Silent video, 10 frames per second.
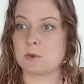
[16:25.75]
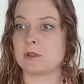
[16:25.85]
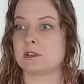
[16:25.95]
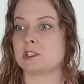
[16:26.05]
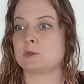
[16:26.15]

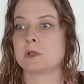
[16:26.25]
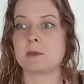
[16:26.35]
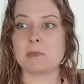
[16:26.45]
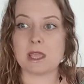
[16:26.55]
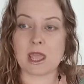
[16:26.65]
whether this is
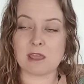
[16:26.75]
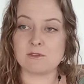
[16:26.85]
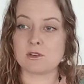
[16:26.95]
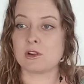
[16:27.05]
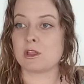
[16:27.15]
with a
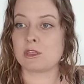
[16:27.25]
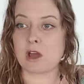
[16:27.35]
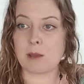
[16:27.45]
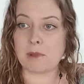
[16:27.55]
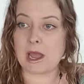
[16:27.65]
behavior or a
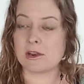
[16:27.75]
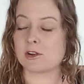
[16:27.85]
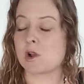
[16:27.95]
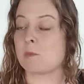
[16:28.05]
thought pattern,